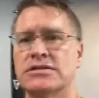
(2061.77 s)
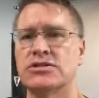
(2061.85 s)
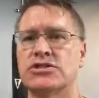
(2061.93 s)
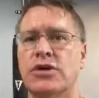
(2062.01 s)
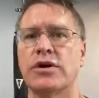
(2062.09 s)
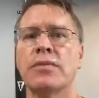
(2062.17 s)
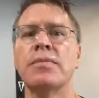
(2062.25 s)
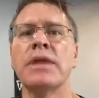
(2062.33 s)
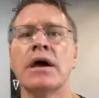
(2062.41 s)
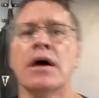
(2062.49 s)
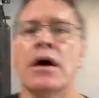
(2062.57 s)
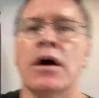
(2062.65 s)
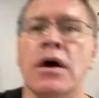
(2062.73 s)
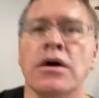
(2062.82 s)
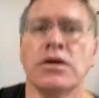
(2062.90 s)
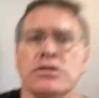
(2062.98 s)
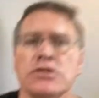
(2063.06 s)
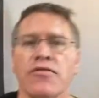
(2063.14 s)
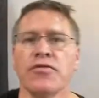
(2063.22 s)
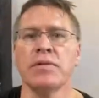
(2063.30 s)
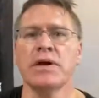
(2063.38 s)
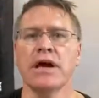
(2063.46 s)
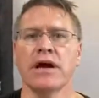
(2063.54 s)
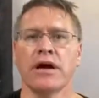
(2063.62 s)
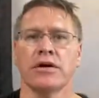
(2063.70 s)
and show you. So from
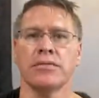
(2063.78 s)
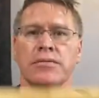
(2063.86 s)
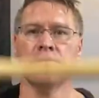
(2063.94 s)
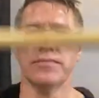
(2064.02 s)
here,